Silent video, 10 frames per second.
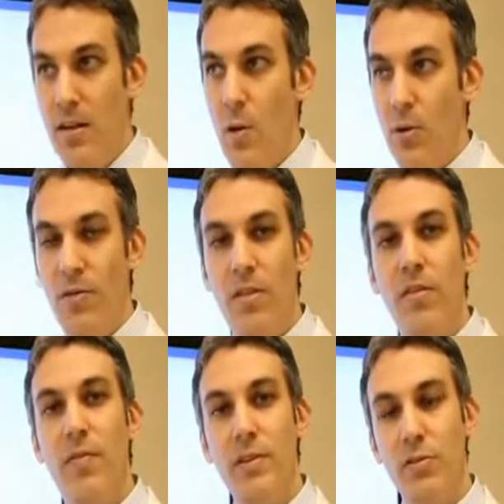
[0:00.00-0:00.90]
Now, when
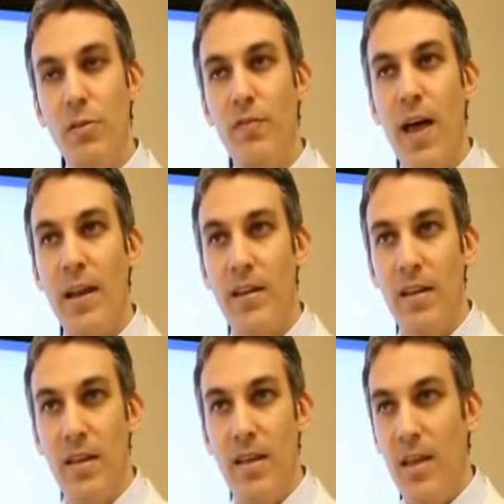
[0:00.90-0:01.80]
the visceral
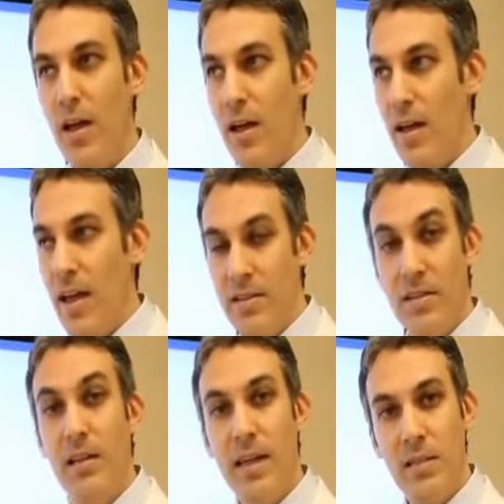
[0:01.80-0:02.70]
fat uh,
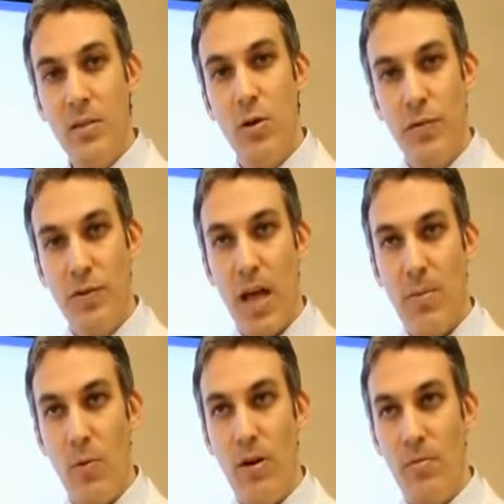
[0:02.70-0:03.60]
has collected over
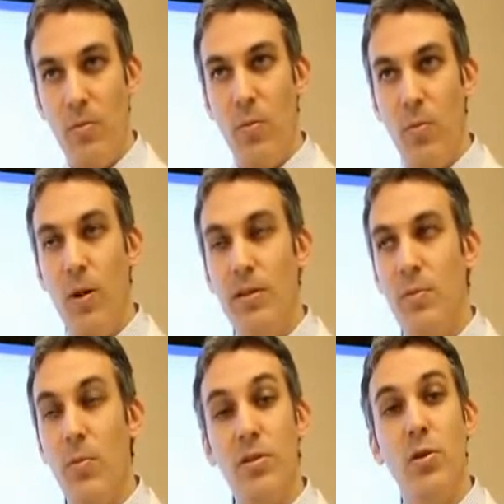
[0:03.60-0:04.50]
time when, it, when
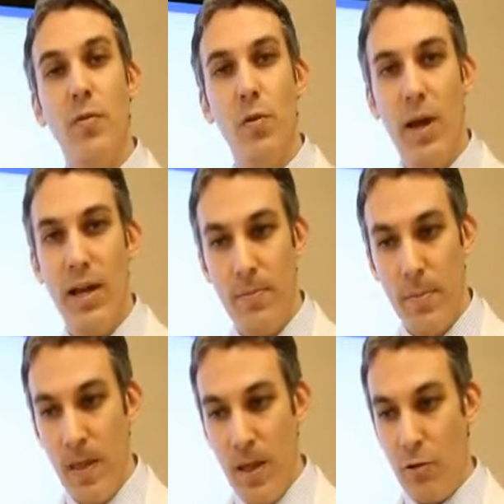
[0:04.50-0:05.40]
someone's overweight,
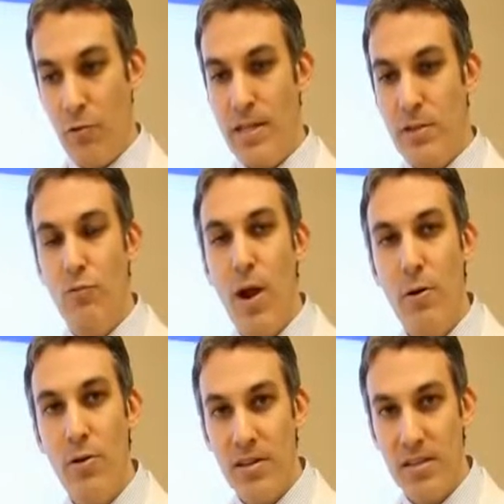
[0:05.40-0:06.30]
it creates a
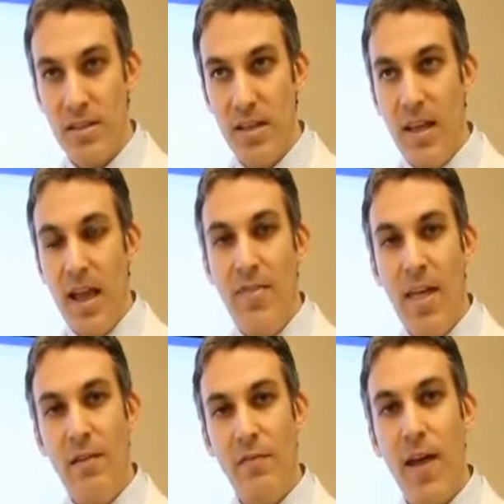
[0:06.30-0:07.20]
roundness, and
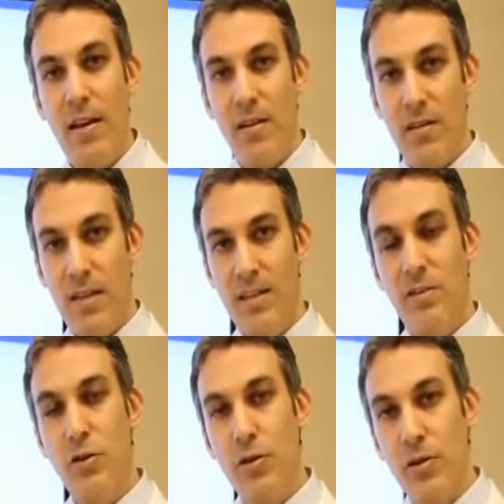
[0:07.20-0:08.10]
that fat,
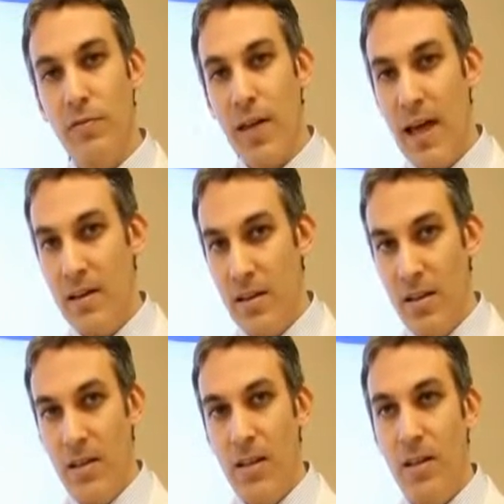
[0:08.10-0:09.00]
internal fat,
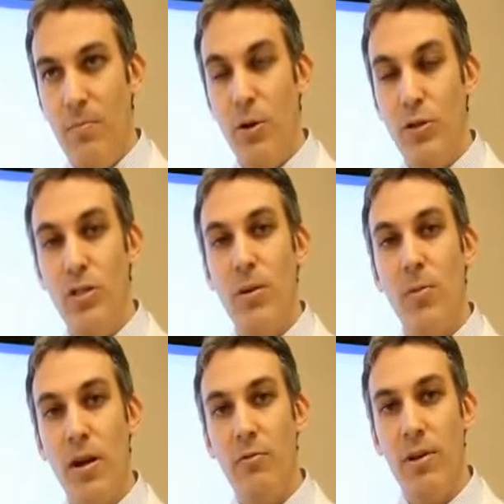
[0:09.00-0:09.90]
puts
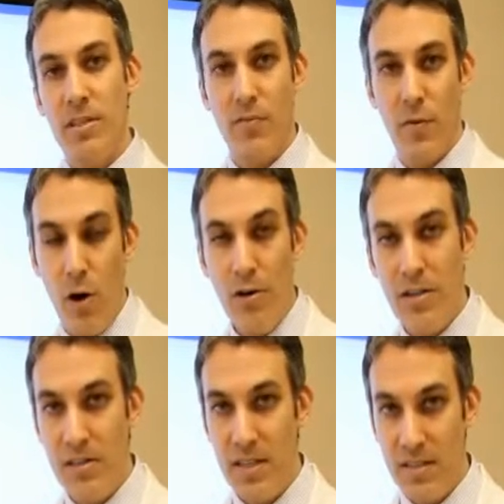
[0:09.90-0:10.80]
someone at risk for heart
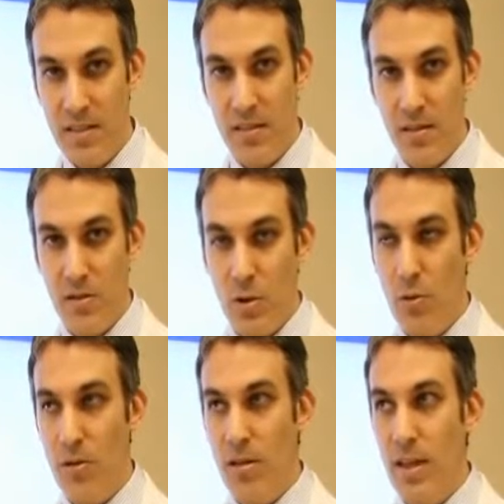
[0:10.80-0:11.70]
disease.
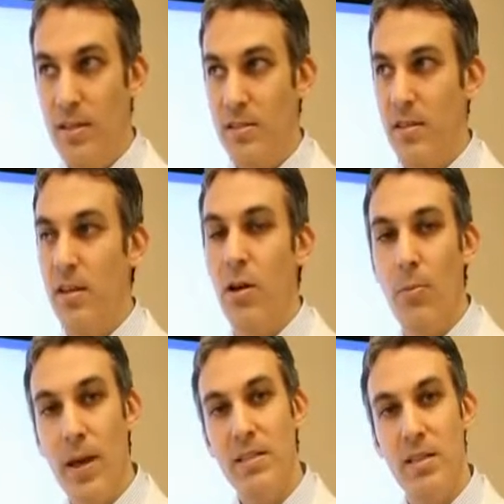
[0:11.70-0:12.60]
So it's in
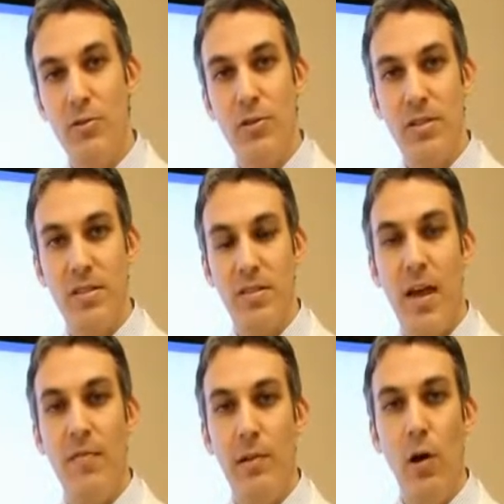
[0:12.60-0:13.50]
our best interest to
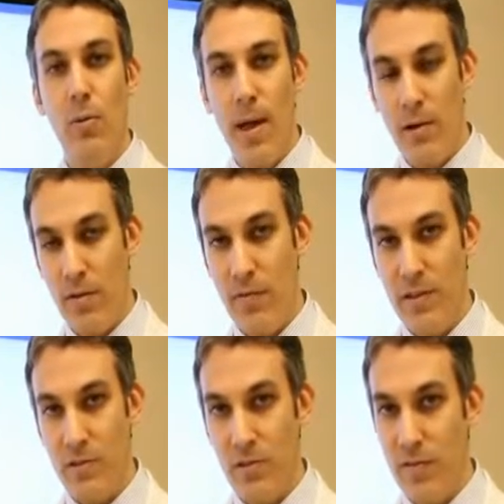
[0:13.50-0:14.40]
have a low amount of
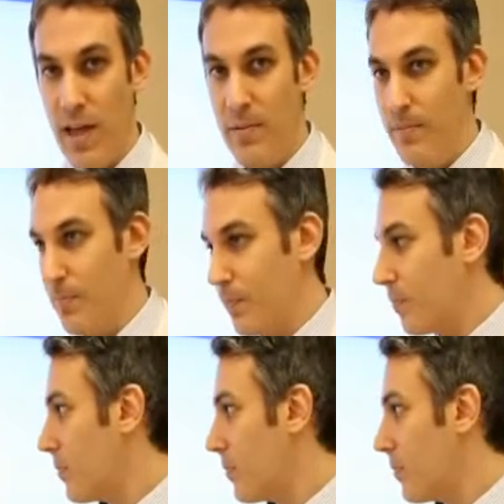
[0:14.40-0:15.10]
visceral fat.